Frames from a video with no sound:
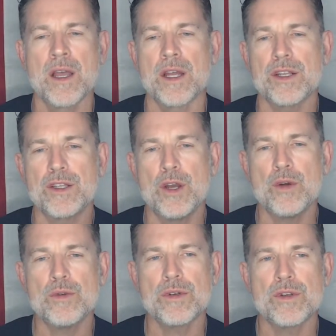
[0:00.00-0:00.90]

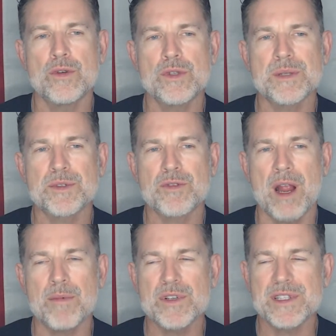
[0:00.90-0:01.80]
No new
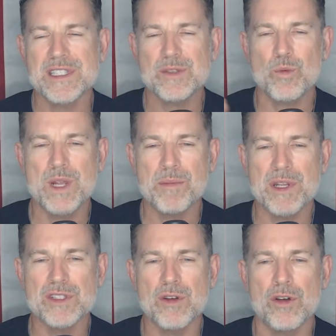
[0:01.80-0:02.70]
subscribers this week, but
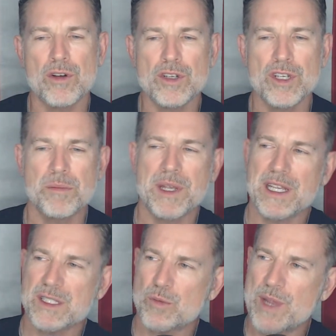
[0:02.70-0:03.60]
it's all good
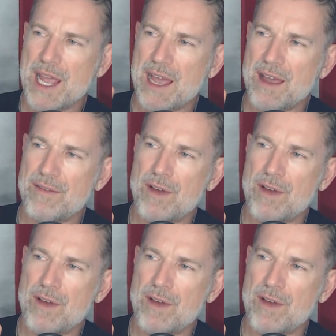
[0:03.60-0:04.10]
because we have